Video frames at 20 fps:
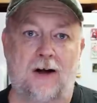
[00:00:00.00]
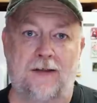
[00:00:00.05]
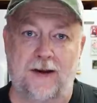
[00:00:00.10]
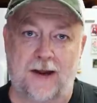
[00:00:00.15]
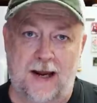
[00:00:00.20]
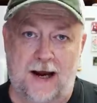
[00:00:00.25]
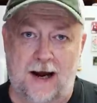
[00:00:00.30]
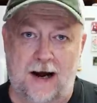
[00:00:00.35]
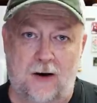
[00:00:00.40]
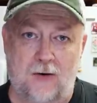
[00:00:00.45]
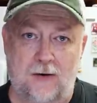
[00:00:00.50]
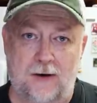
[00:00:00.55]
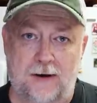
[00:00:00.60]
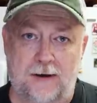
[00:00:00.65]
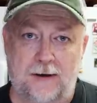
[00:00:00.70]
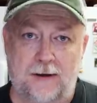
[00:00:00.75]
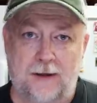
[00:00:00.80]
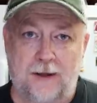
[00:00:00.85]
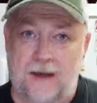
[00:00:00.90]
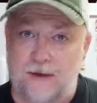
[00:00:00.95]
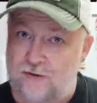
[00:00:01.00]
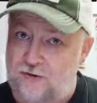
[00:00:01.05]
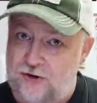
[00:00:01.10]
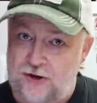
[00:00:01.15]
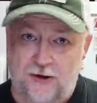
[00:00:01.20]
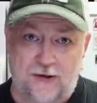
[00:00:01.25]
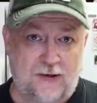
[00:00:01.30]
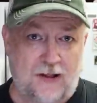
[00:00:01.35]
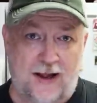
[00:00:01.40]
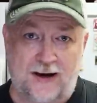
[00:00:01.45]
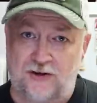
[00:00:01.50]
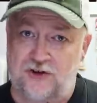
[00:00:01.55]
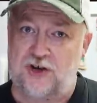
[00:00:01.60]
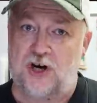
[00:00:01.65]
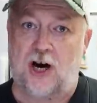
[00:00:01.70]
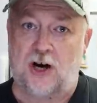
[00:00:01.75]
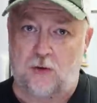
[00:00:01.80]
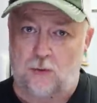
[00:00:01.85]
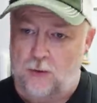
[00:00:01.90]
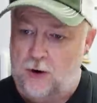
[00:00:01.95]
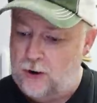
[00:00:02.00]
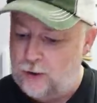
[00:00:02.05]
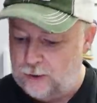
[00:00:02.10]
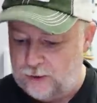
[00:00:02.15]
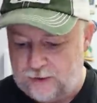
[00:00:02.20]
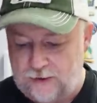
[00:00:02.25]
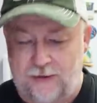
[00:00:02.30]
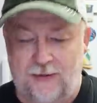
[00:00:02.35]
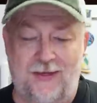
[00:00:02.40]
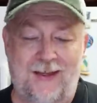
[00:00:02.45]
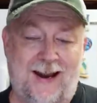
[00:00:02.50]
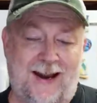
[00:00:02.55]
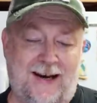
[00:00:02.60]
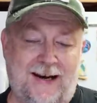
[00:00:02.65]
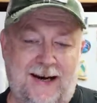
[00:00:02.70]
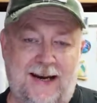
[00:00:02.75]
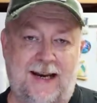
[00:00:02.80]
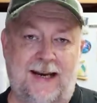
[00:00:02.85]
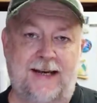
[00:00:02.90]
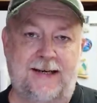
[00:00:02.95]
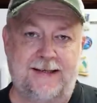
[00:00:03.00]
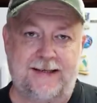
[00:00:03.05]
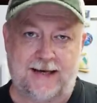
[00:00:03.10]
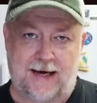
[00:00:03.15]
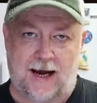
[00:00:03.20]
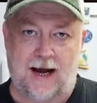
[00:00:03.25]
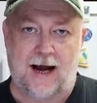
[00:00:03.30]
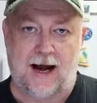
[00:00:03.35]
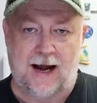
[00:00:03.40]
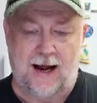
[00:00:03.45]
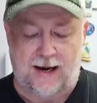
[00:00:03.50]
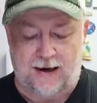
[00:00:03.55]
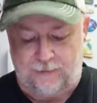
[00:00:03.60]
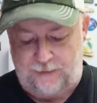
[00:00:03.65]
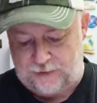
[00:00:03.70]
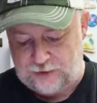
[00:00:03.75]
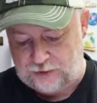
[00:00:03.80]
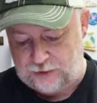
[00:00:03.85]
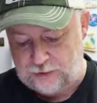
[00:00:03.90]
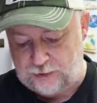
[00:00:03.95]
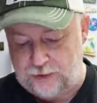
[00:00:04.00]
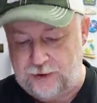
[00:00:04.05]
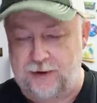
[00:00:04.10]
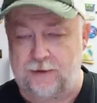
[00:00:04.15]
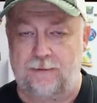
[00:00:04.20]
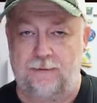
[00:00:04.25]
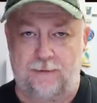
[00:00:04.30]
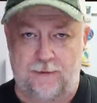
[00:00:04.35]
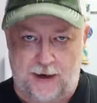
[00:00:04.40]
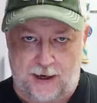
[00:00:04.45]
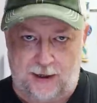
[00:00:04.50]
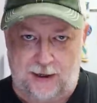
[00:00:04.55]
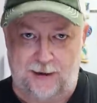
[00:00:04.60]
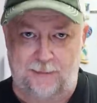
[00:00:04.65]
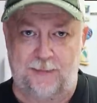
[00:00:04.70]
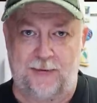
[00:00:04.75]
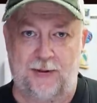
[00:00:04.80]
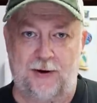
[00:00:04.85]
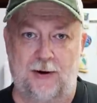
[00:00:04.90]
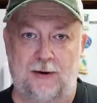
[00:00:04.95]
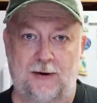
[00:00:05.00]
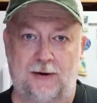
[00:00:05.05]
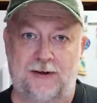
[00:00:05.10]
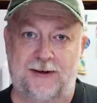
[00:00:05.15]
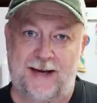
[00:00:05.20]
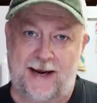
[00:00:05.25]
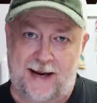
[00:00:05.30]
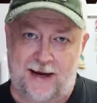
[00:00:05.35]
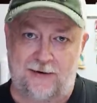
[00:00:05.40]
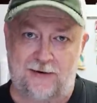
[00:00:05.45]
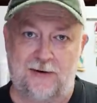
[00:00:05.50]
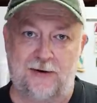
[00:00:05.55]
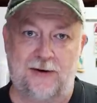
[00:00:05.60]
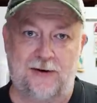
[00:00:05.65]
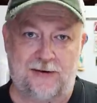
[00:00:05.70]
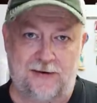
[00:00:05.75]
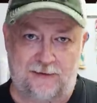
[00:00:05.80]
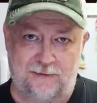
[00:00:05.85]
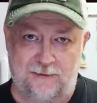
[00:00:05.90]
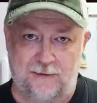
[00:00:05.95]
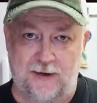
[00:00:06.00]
on the cow. And just like chuck roast, they need time to develop their tenderness and